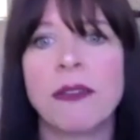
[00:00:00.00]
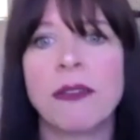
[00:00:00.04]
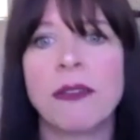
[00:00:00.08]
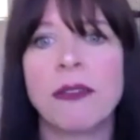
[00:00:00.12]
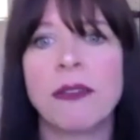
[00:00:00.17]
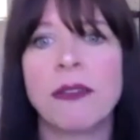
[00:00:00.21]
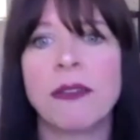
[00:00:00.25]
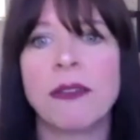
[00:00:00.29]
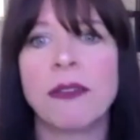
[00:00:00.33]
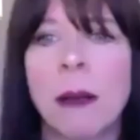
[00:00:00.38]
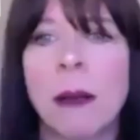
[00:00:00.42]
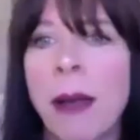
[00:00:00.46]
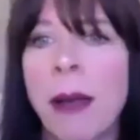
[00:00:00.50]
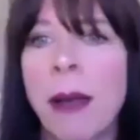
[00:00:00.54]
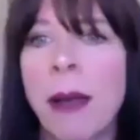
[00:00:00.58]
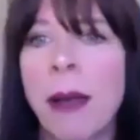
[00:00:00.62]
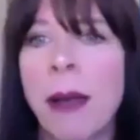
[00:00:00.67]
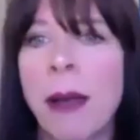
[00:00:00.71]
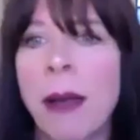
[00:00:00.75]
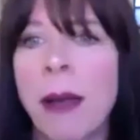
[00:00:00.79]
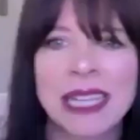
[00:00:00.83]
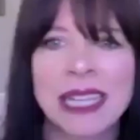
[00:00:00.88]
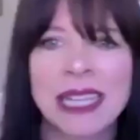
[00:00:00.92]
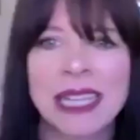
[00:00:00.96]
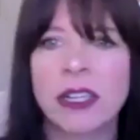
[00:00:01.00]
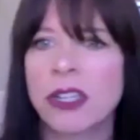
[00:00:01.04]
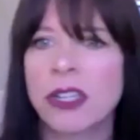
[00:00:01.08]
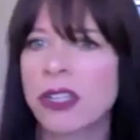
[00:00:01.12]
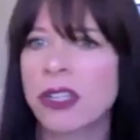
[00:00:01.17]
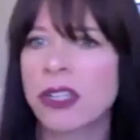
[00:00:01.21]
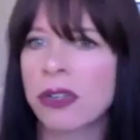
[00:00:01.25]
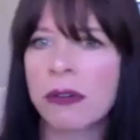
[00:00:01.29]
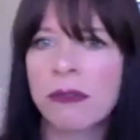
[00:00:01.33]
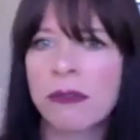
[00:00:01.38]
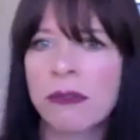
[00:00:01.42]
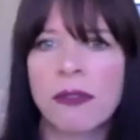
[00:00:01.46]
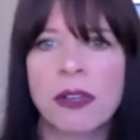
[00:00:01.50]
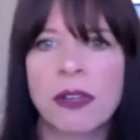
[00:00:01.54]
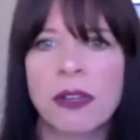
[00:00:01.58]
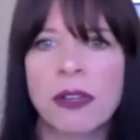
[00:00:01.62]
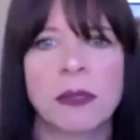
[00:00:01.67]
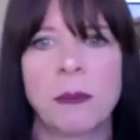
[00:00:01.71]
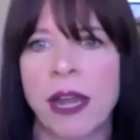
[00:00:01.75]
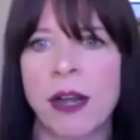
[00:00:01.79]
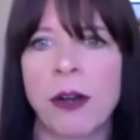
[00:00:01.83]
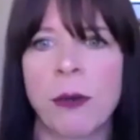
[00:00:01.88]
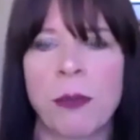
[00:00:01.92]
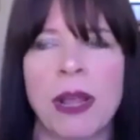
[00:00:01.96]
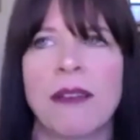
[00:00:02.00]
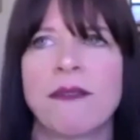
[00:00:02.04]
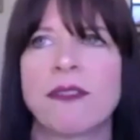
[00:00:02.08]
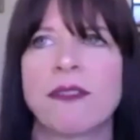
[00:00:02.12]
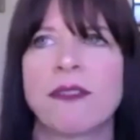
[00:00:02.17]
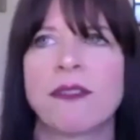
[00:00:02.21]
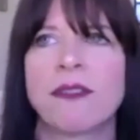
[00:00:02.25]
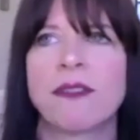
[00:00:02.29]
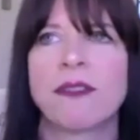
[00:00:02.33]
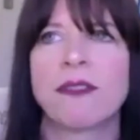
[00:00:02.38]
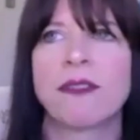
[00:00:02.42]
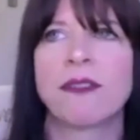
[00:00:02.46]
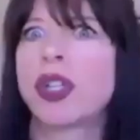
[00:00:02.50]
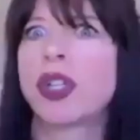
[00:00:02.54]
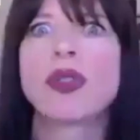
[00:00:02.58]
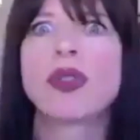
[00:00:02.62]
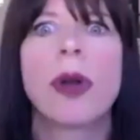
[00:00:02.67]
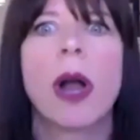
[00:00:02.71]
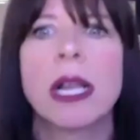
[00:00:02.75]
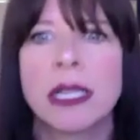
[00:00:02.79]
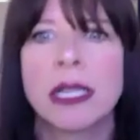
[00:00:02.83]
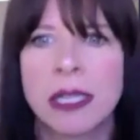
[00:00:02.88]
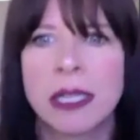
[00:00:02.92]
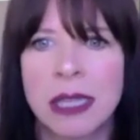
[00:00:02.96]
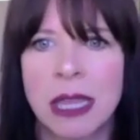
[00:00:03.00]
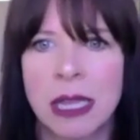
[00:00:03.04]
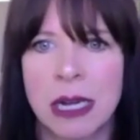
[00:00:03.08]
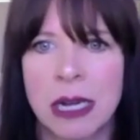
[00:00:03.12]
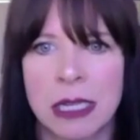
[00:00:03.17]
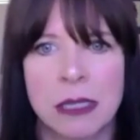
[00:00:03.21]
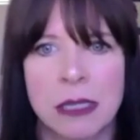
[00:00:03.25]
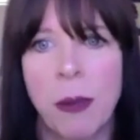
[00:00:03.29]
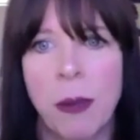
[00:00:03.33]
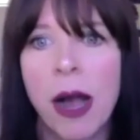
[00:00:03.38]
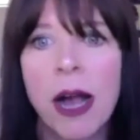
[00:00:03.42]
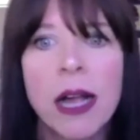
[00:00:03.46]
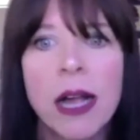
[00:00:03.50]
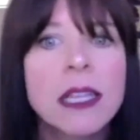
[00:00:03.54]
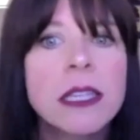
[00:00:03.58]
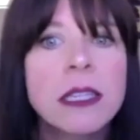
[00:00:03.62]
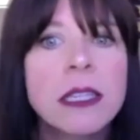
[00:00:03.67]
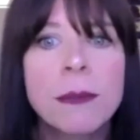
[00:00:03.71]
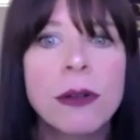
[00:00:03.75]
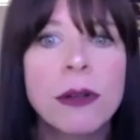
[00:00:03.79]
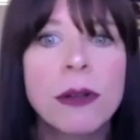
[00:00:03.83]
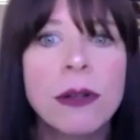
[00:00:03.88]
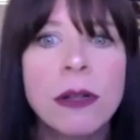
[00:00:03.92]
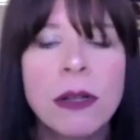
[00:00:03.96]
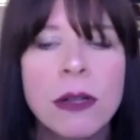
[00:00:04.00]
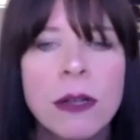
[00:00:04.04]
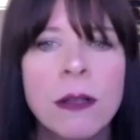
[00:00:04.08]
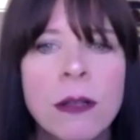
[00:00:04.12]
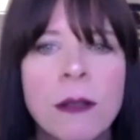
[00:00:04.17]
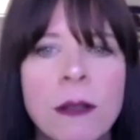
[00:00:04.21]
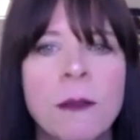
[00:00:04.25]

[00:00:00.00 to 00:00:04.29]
And somehow that's going to serve us better. We have to just trust that it's possible,